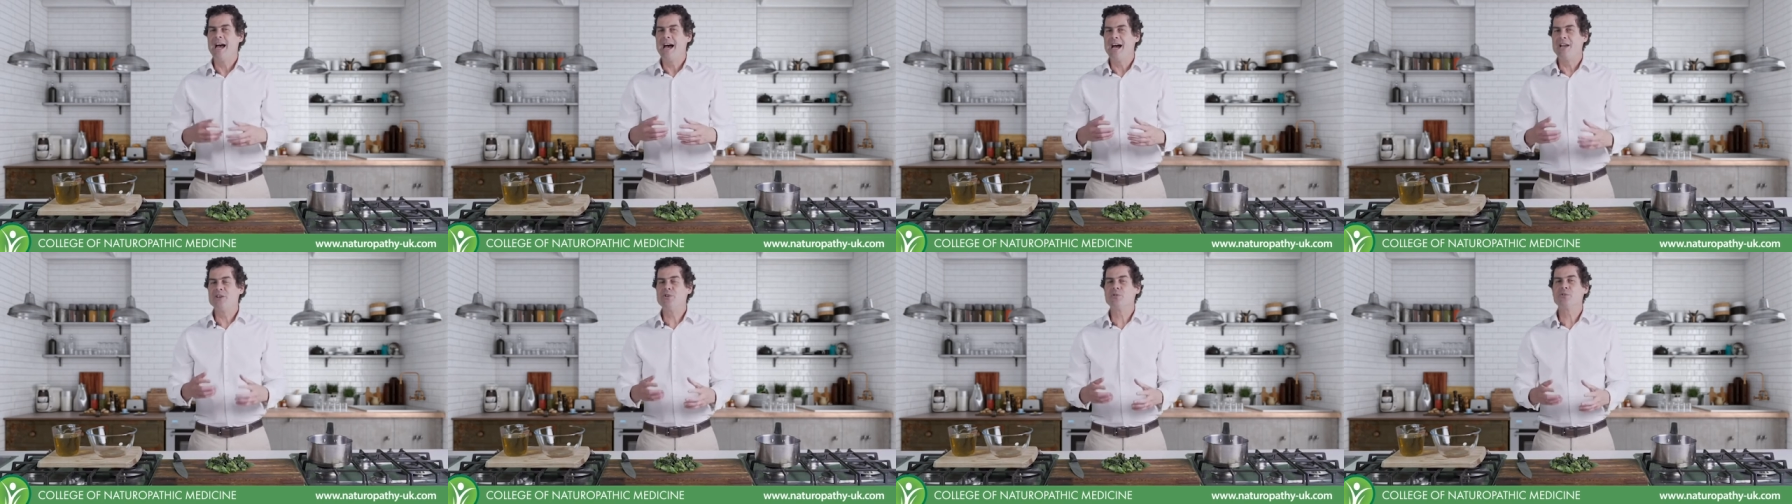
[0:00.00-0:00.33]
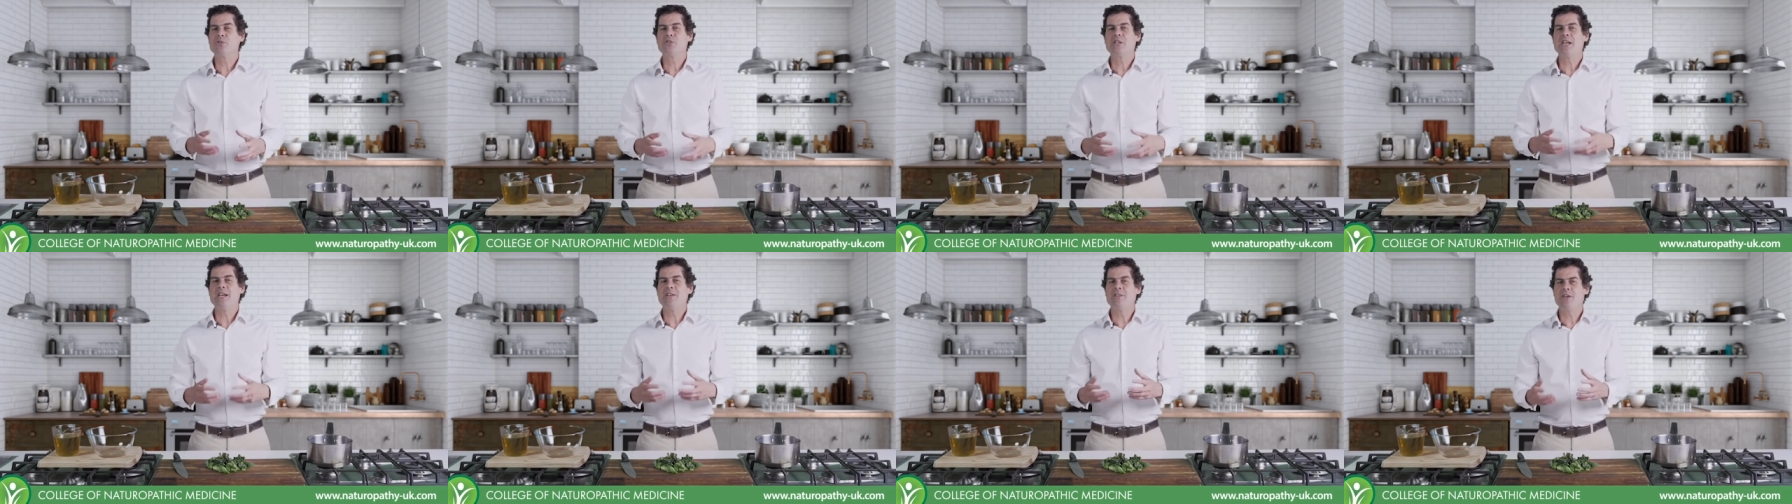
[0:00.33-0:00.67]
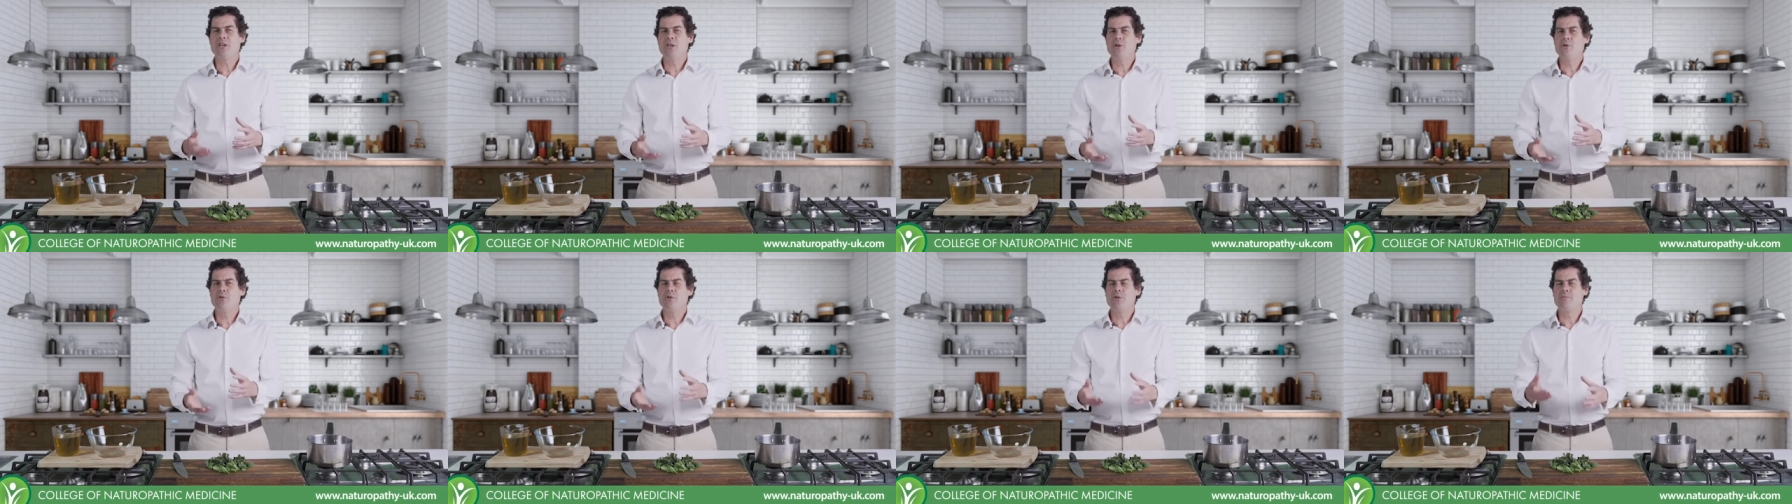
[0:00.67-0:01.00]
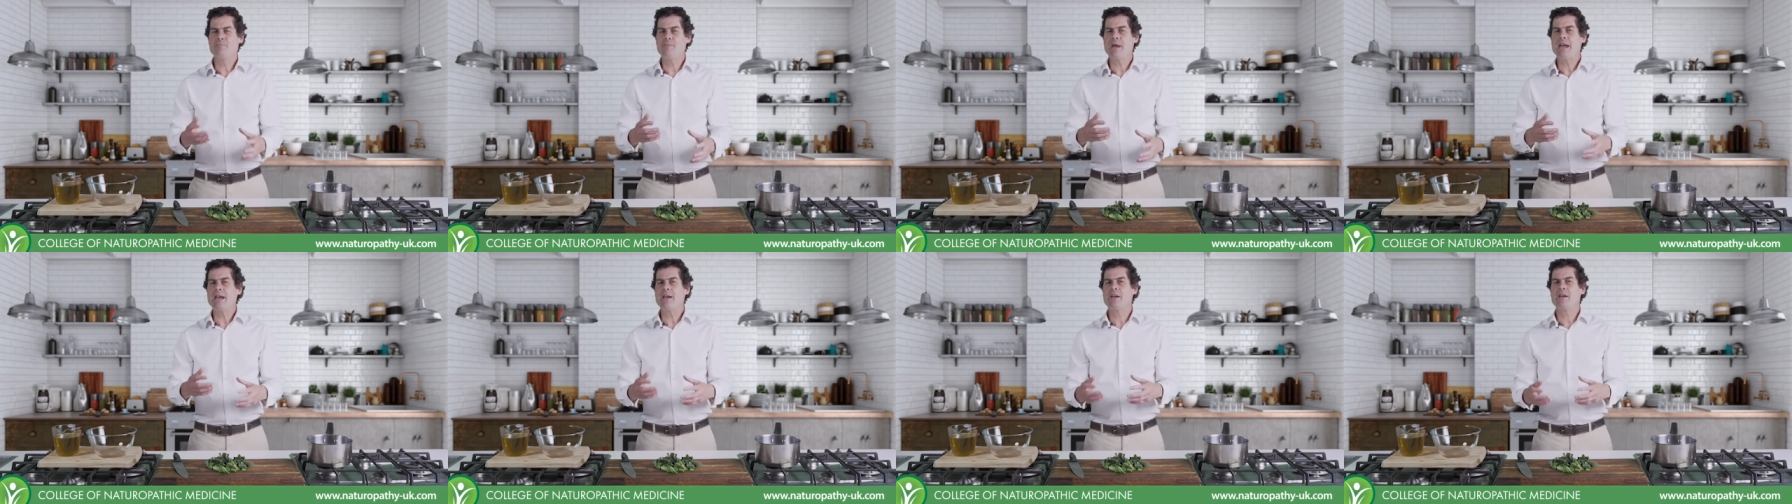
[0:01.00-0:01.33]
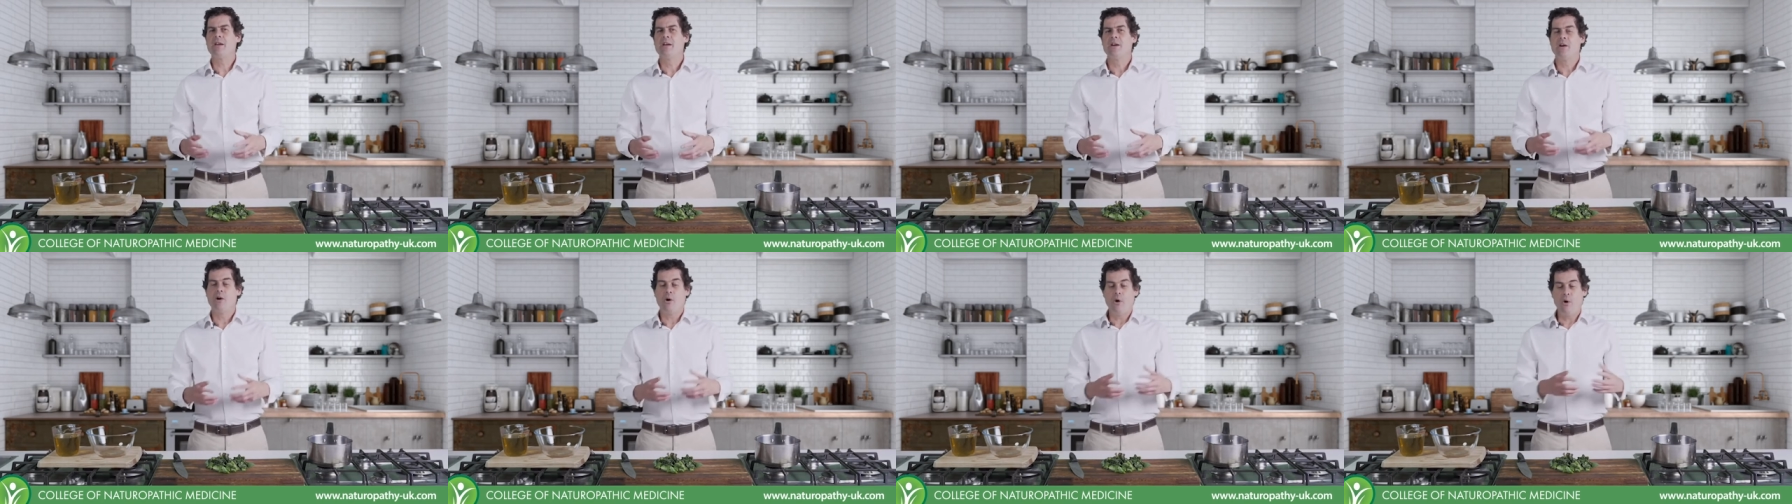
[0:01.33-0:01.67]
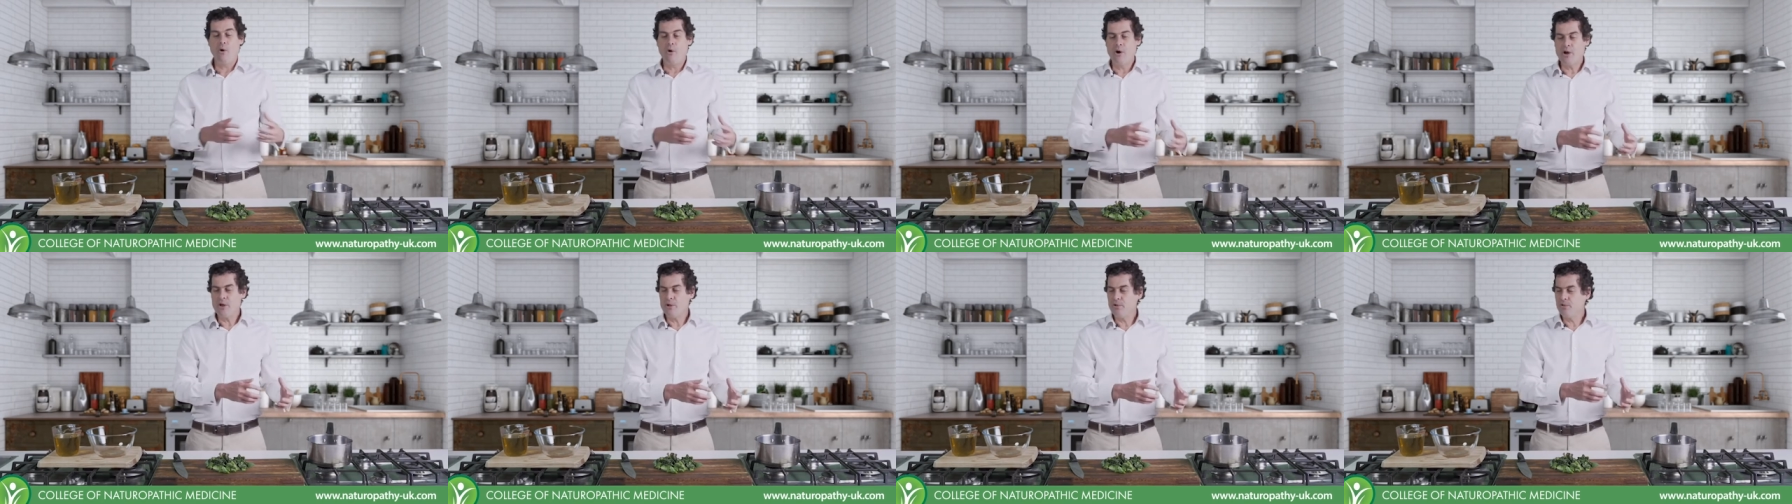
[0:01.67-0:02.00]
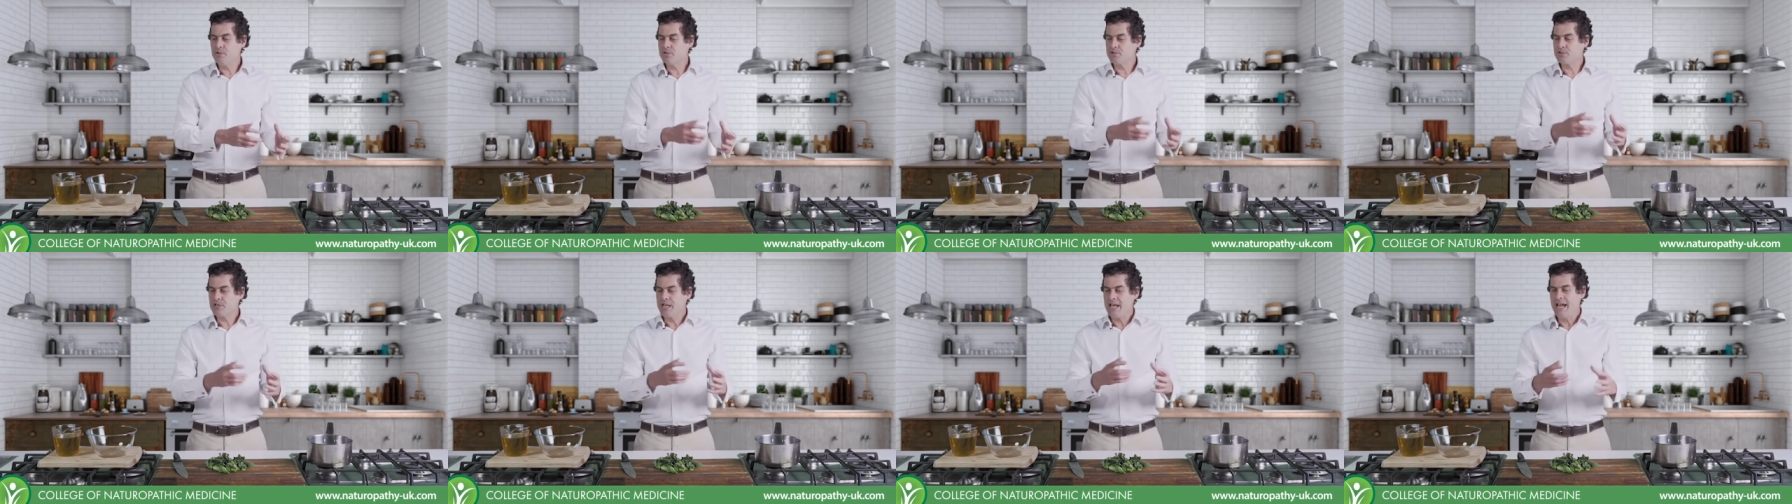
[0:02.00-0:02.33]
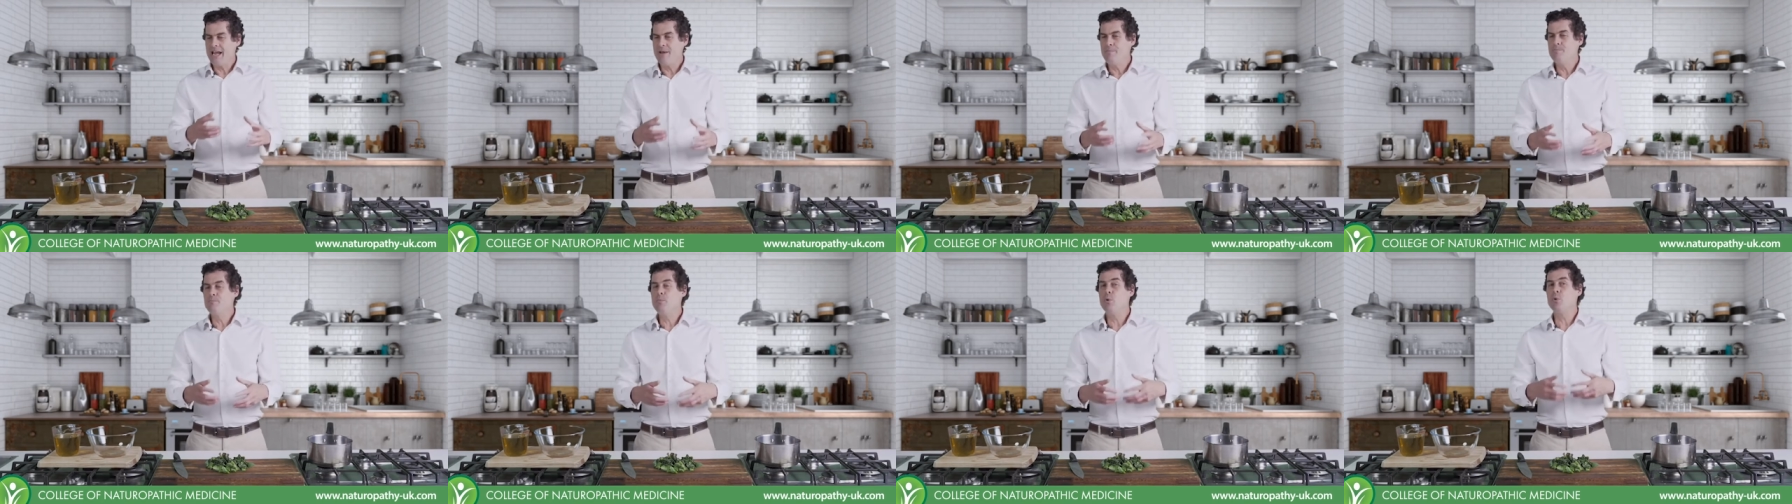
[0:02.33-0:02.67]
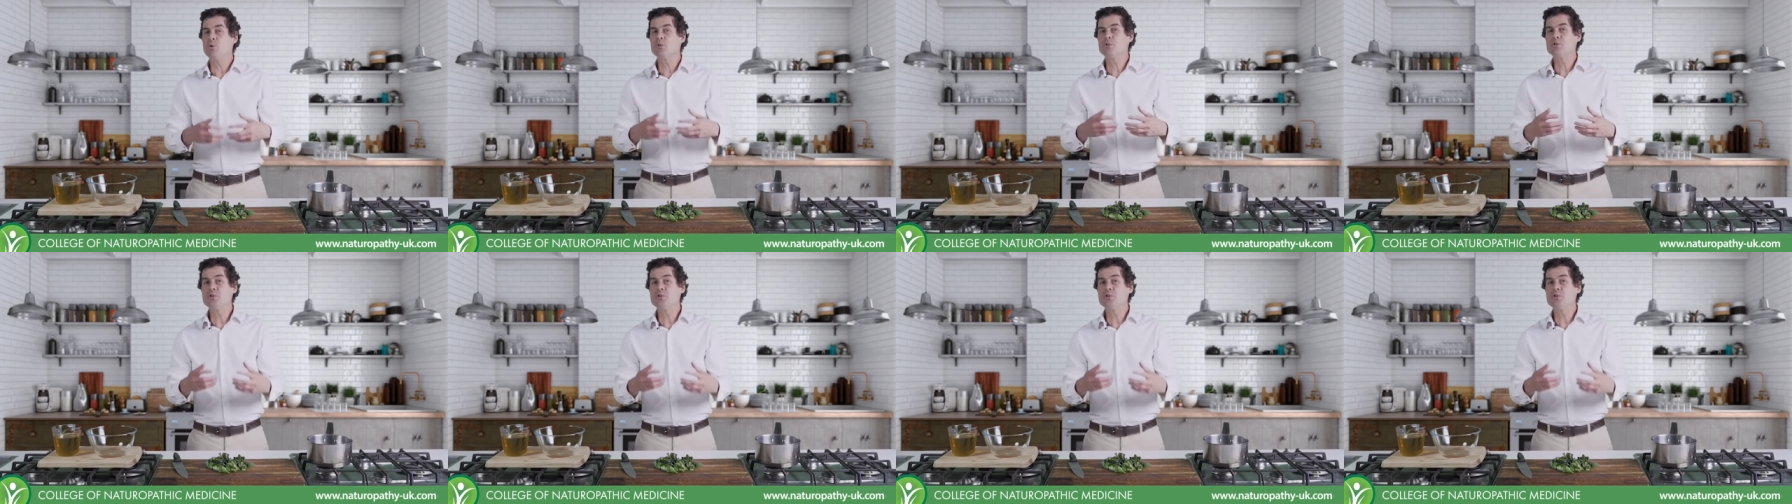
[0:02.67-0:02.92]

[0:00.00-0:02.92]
and you'll see that you can make oils more